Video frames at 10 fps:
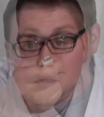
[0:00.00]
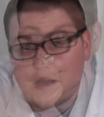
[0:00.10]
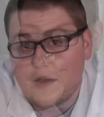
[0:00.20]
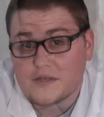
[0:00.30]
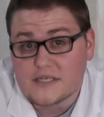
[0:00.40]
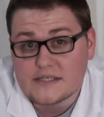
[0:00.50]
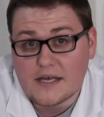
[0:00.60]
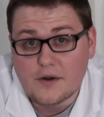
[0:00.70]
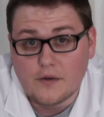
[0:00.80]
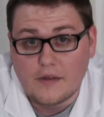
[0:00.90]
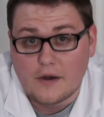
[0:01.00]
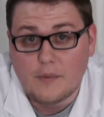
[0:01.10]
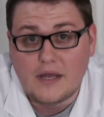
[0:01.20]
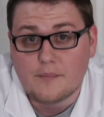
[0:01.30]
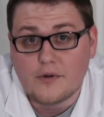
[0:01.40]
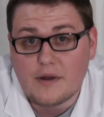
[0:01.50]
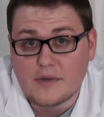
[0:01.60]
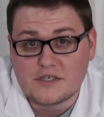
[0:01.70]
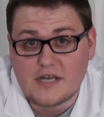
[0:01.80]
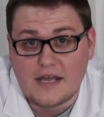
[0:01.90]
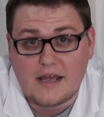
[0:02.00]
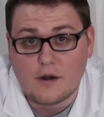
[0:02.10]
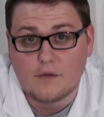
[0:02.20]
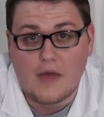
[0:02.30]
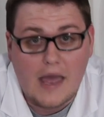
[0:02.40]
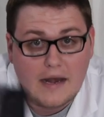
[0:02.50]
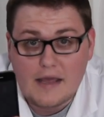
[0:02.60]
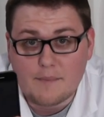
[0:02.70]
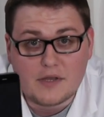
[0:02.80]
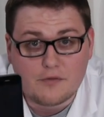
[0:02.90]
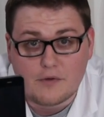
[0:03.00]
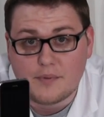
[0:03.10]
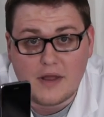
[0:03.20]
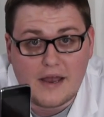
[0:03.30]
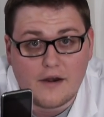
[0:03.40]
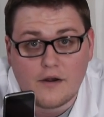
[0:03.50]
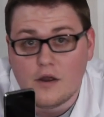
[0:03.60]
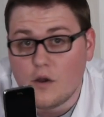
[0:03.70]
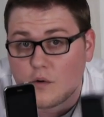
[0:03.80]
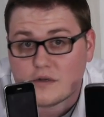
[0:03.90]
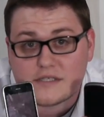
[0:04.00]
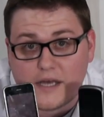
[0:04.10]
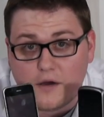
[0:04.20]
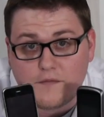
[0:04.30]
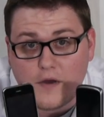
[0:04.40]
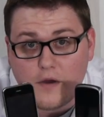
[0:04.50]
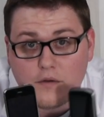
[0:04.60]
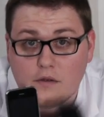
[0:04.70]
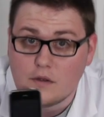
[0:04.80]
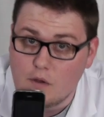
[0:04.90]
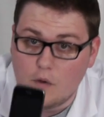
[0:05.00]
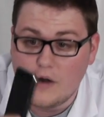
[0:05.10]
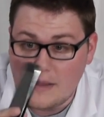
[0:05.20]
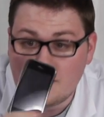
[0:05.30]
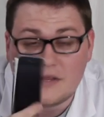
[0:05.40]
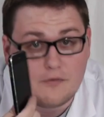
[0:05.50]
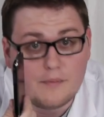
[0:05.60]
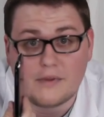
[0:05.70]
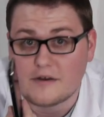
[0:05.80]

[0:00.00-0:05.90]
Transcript: Now, as I said earlier, we can pretty much take care of any M P three player or cell phone or M P three player